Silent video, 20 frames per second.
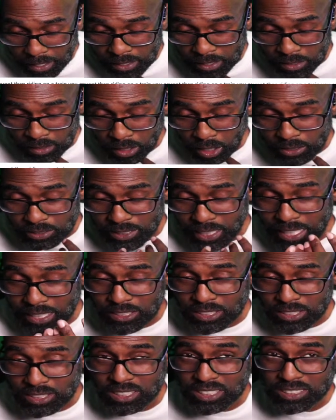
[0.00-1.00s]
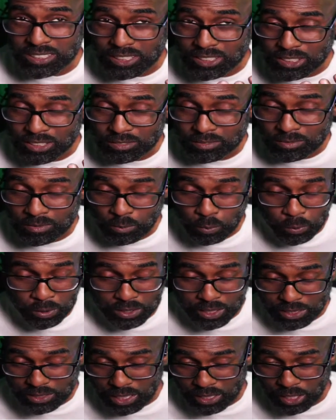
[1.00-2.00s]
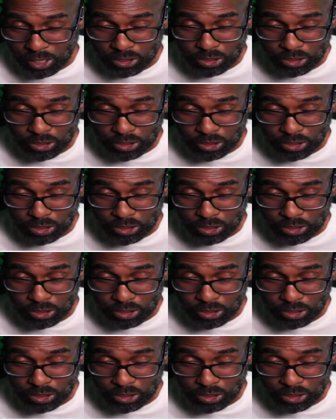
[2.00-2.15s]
Los Angeles is what they say the